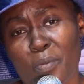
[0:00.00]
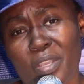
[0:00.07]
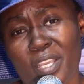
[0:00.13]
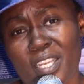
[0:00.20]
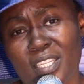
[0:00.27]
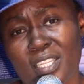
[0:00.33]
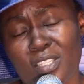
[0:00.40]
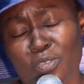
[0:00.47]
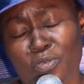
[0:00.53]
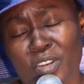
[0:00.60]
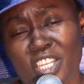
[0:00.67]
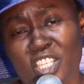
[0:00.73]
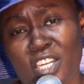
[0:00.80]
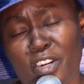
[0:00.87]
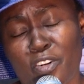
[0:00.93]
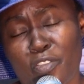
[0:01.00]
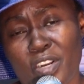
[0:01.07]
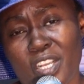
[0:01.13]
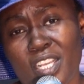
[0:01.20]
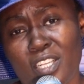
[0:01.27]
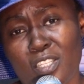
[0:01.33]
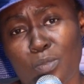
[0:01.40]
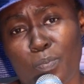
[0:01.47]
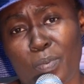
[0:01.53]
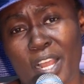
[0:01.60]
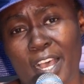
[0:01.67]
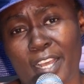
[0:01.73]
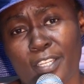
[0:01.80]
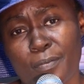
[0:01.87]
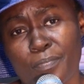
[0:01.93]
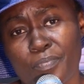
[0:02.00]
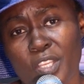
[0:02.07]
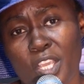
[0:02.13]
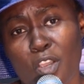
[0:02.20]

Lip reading: we eat his flesh and drink his blood,